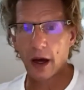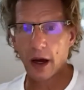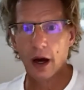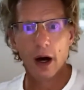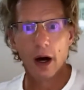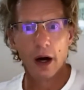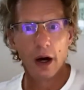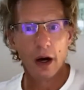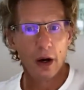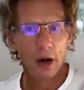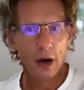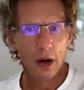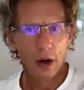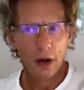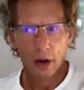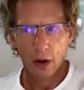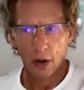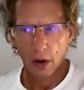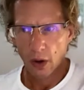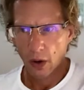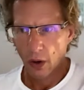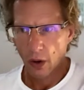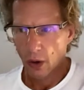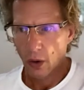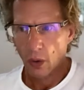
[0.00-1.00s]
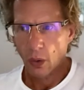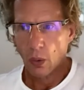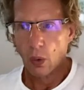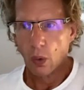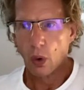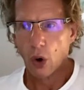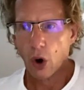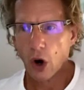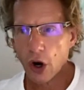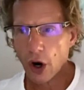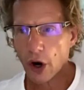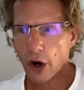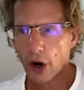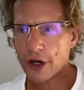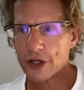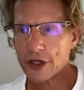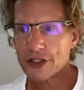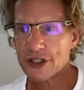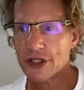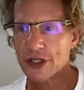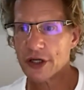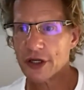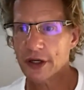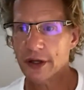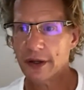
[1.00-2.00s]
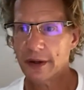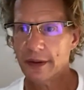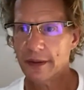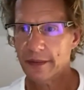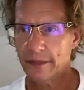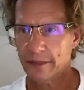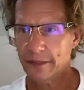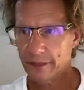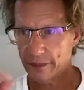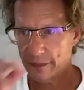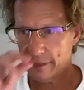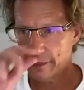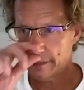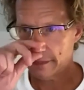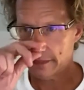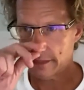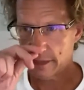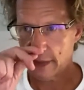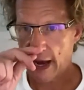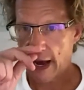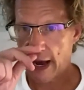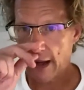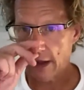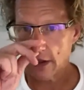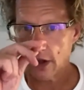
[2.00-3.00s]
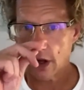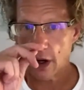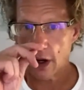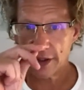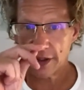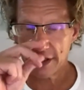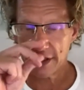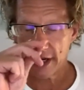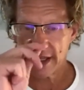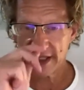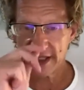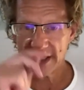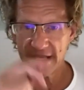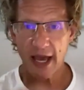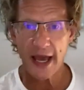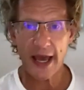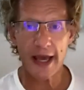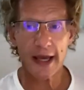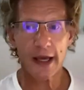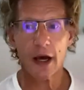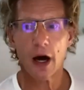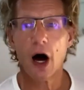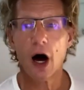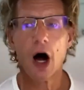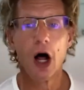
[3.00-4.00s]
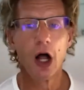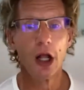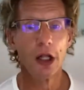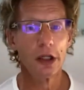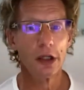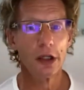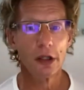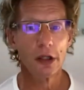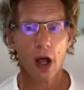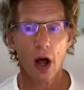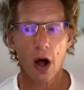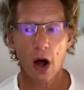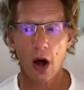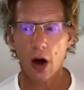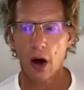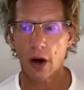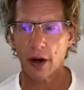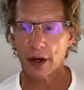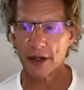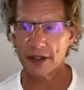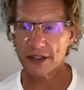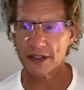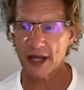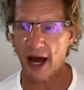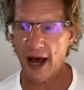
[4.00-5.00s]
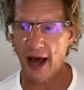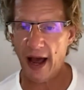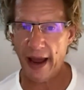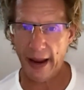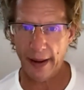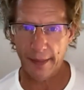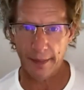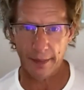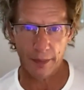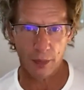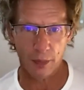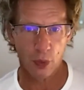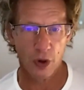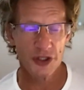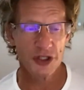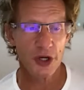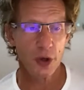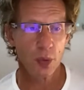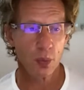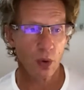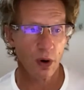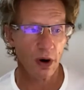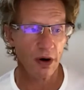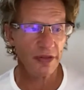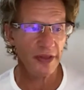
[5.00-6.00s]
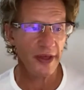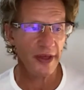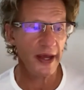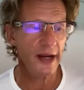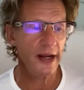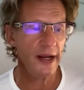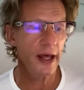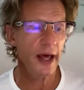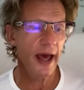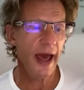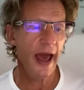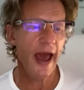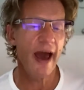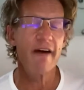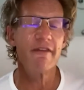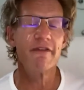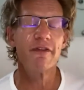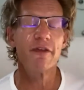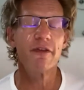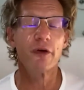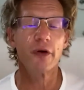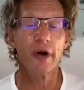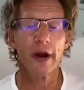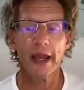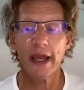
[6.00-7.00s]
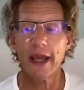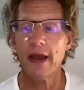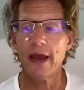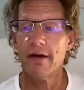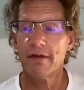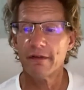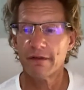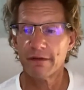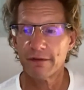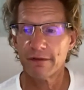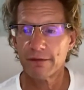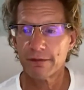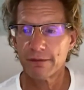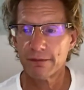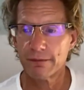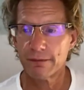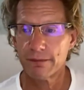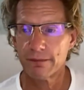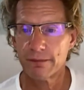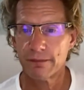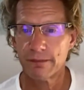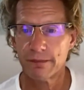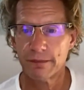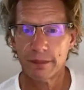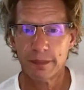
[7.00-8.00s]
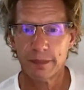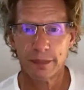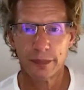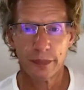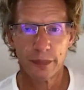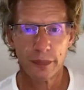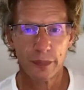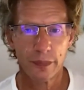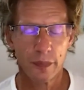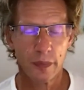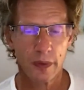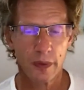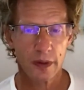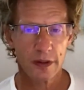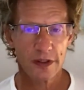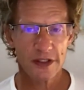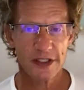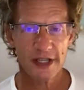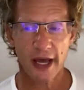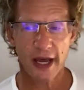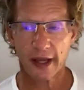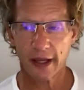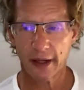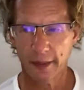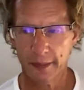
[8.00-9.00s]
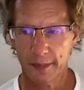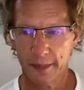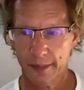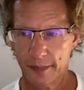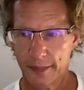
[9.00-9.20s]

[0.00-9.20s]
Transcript: Oh, worked. How long did it take? A long time. Was it worth it? Every second.